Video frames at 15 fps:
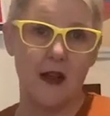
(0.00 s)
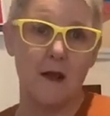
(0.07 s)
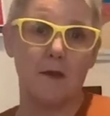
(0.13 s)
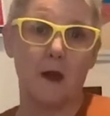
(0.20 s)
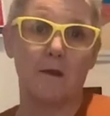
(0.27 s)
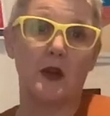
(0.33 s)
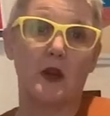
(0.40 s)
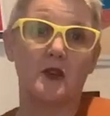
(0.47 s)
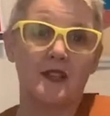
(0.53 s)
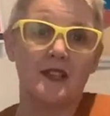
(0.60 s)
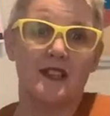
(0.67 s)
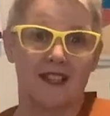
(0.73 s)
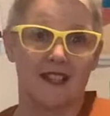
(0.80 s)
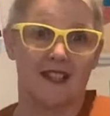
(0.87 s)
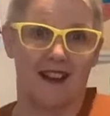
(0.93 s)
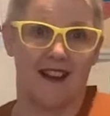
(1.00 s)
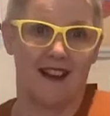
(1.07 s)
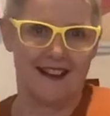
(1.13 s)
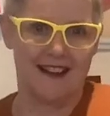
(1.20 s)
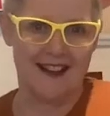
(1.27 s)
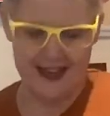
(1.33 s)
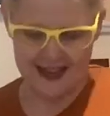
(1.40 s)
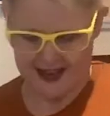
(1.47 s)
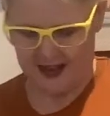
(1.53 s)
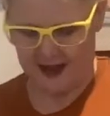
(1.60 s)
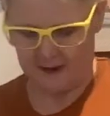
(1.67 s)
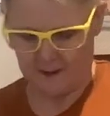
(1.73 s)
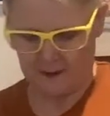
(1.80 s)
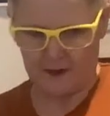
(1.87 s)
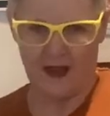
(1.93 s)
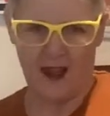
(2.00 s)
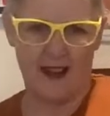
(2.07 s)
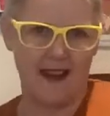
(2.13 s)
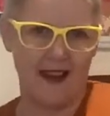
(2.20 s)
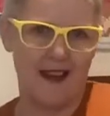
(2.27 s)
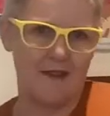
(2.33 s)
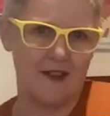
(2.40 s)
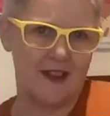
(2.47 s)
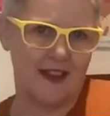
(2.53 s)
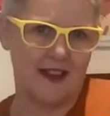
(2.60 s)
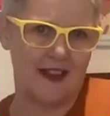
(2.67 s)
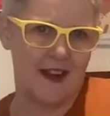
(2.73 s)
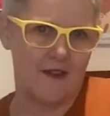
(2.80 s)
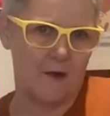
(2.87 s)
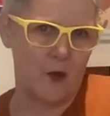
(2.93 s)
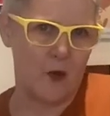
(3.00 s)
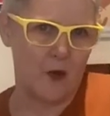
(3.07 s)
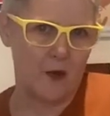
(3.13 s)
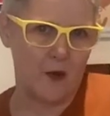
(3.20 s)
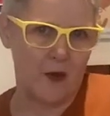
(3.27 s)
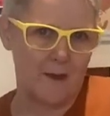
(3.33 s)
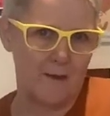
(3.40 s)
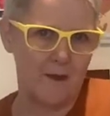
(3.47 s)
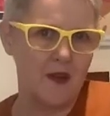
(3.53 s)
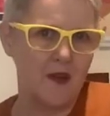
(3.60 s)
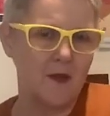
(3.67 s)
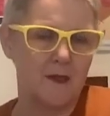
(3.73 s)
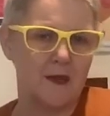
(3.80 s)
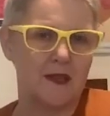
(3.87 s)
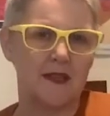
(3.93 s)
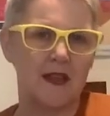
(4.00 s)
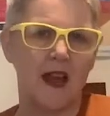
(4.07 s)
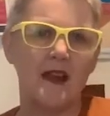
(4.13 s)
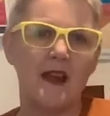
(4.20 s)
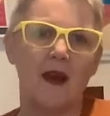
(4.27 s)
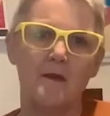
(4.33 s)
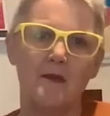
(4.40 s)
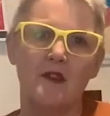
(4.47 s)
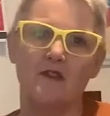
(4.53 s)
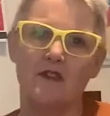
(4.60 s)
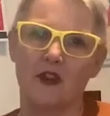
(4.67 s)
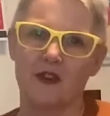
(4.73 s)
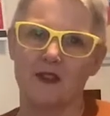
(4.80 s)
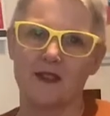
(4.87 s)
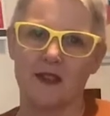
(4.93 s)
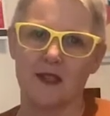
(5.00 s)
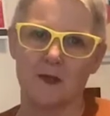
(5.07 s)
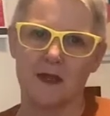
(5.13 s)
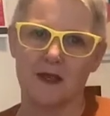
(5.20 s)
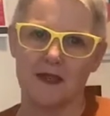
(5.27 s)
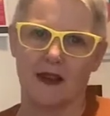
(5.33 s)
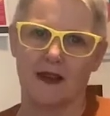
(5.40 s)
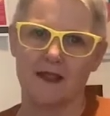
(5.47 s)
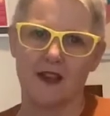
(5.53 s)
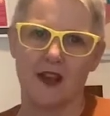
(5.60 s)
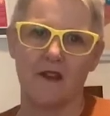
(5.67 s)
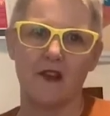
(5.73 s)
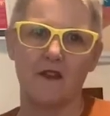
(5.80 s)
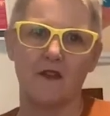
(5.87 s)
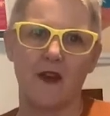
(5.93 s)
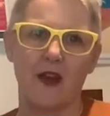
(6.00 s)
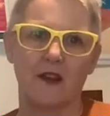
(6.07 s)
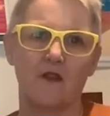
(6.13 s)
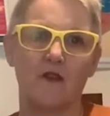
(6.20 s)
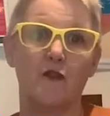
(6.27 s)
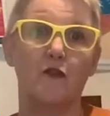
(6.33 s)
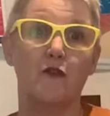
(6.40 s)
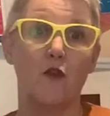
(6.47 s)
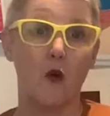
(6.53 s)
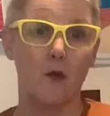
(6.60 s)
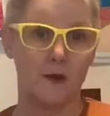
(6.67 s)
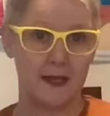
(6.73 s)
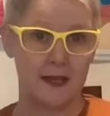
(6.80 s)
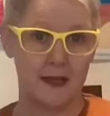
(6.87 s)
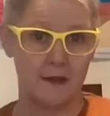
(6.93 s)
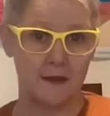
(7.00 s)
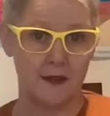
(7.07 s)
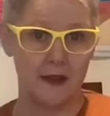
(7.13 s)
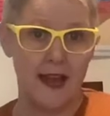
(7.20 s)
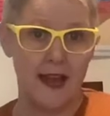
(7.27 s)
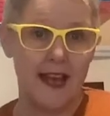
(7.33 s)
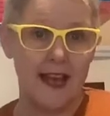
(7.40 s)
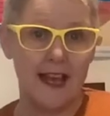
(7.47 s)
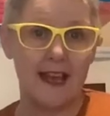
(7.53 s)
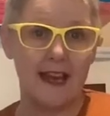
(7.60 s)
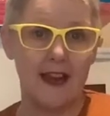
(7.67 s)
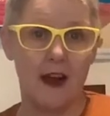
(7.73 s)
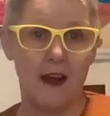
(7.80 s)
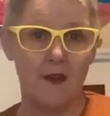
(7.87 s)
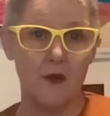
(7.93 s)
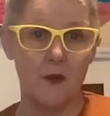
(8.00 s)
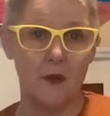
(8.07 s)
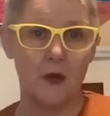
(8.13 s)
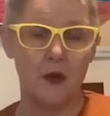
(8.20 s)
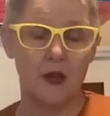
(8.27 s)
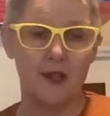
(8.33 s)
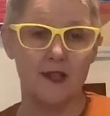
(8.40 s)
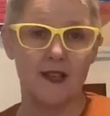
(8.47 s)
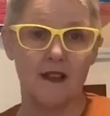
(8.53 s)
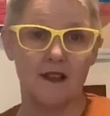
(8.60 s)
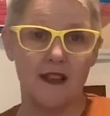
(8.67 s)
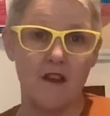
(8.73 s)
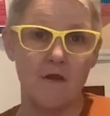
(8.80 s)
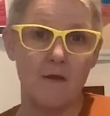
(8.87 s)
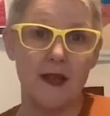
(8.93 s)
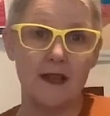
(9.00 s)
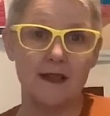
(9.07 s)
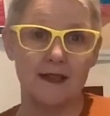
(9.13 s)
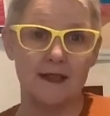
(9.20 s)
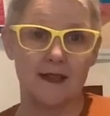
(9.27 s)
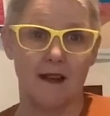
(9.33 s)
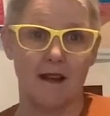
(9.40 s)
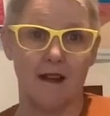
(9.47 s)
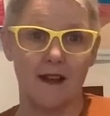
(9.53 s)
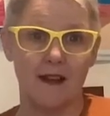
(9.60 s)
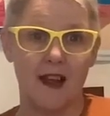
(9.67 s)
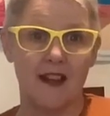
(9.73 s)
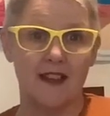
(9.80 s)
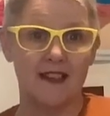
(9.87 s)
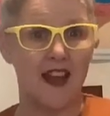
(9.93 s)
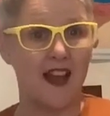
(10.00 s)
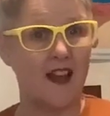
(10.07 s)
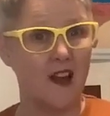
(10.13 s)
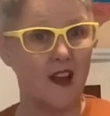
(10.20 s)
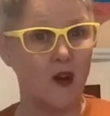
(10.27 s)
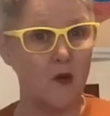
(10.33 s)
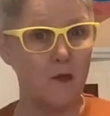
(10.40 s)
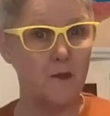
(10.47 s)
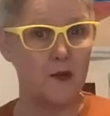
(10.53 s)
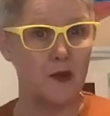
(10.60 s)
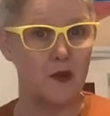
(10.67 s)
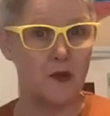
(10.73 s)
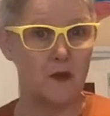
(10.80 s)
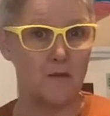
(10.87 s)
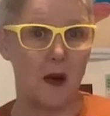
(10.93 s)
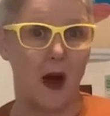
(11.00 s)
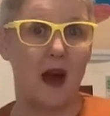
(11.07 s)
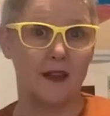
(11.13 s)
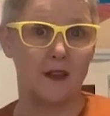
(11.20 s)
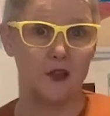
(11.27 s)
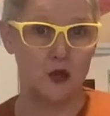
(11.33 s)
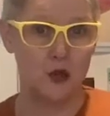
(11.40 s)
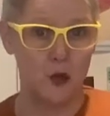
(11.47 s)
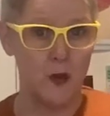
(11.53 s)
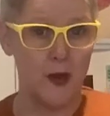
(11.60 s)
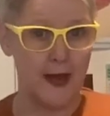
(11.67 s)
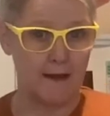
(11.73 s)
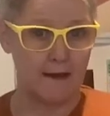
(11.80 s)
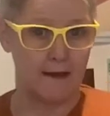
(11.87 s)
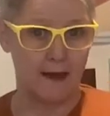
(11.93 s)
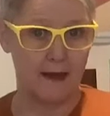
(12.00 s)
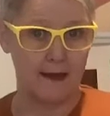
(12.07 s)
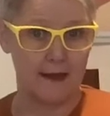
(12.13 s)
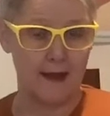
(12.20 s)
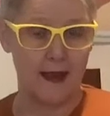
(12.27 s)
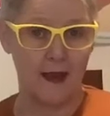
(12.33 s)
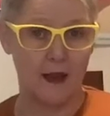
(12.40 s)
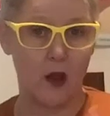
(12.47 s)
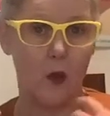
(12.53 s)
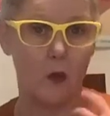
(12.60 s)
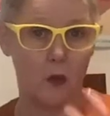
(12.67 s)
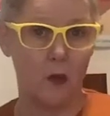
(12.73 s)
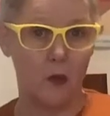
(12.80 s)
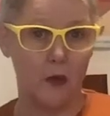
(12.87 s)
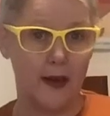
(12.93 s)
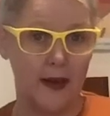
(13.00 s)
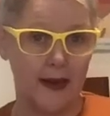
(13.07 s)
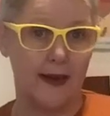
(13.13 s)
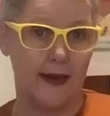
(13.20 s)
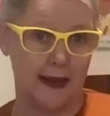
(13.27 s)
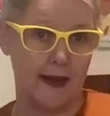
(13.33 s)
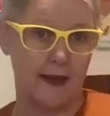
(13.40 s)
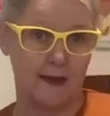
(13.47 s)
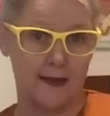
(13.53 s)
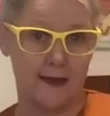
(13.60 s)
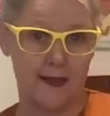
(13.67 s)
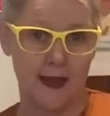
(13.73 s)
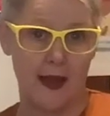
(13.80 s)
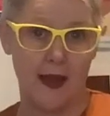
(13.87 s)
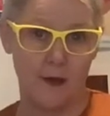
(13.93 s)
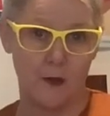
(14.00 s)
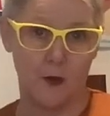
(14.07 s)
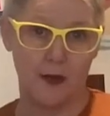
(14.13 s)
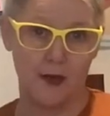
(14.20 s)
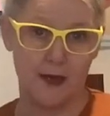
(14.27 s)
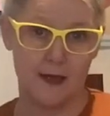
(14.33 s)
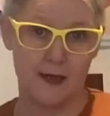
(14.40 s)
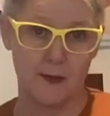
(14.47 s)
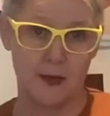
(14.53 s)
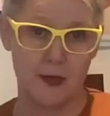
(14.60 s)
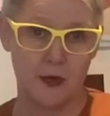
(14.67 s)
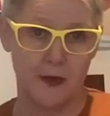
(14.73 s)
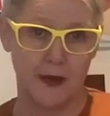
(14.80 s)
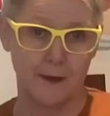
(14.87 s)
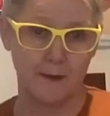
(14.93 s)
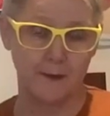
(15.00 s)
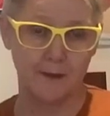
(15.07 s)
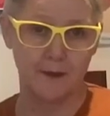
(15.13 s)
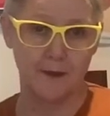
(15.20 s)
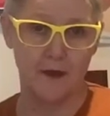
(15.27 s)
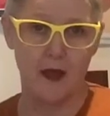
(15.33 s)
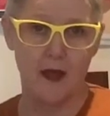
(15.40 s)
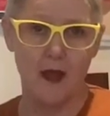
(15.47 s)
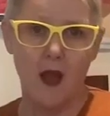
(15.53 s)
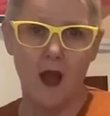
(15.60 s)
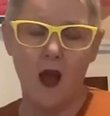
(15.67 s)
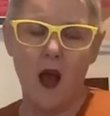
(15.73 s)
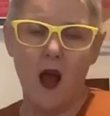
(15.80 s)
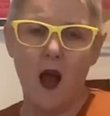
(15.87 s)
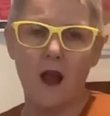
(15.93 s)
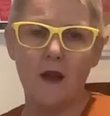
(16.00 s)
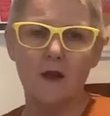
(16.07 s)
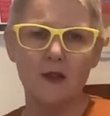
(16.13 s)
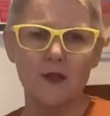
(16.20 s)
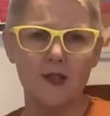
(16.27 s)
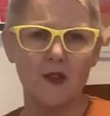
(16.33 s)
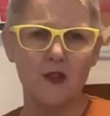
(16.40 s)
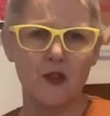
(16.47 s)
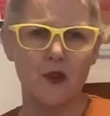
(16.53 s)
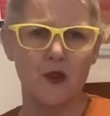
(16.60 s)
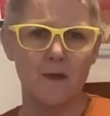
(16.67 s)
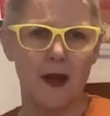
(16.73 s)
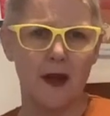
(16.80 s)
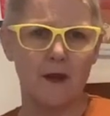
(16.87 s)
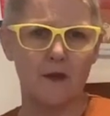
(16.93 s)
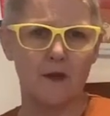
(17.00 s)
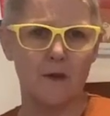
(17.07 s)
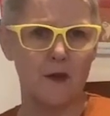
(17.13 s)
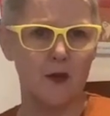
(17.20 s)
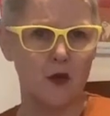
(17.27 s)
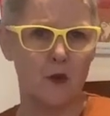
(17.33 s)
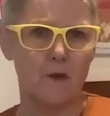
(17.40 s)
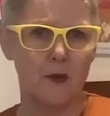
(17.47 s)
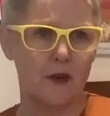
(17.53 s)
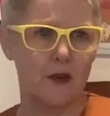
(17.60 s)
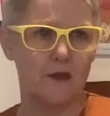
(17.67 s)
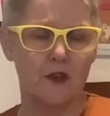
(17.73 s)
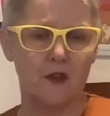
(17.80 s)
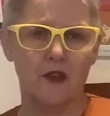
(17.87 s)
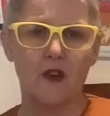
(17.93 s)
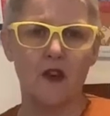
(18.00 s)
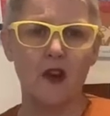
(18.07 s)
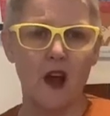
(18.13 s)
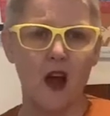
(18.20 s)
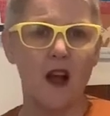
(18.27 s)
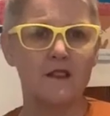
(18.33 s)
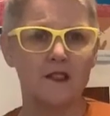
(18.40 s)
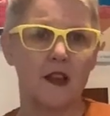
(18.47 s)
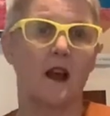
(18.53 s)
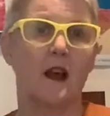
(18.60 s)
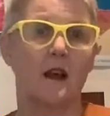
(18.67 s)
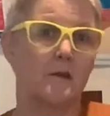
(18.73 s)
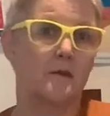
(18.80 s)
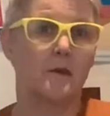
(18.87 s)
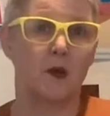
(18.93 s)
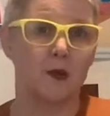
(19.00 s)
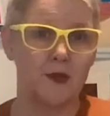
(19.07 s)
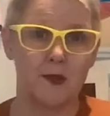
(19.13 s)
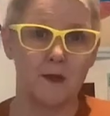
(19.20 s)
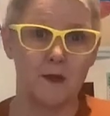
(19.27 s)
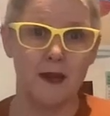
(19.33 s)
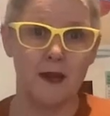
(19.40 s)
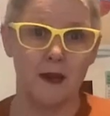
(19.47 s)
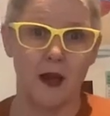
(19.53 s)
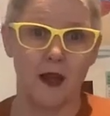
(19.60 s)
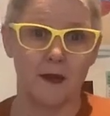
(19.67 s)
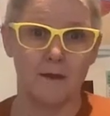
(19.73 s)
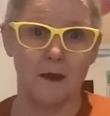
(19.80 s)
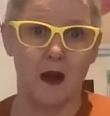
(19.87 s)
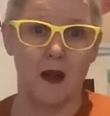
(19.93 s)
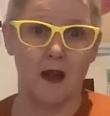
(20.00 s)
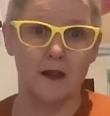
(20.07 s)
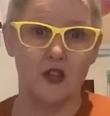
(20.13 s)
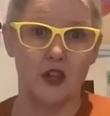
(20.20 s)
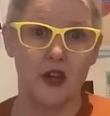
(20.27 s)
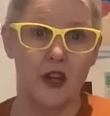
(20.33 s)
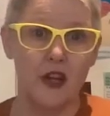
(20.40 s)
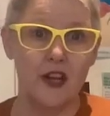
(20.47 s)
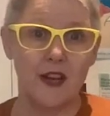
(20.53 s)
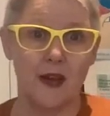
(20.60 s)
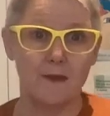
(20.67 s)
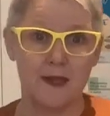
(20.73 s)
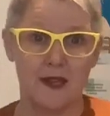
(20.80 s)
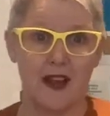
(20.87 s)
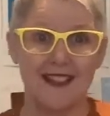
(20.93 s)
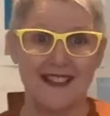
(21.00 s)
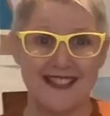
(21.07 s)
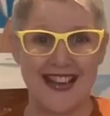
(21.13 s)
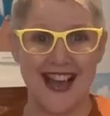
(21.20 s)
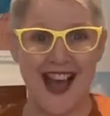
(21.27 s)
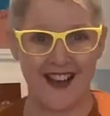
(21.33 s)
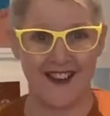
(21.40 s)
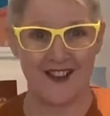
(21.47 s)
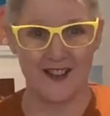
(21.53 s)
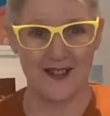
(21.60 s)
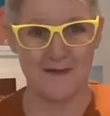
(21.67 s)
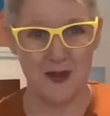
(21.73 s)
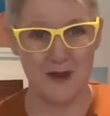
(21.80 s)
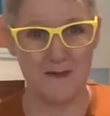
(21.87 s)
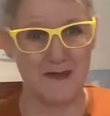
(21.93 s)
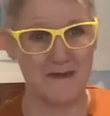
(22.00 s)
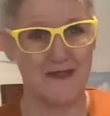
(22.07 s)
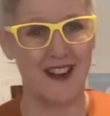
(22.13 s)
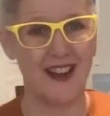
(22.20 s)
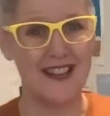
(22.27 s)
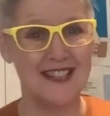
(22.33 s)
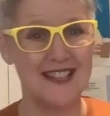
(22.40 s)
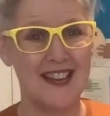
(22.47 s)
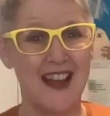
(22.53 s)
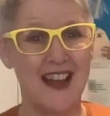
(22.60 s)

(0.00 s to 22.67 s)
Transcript: But because it's design thinking and everything can have more than one purpose, a number of your assessment tasks are in fact formative. In other words, they've been designed to help you, by doing the thing, really understand what it is we're doing. I also thought about it from your point of view. Your lives are possibly, like mine, turned upside down at the moment, right?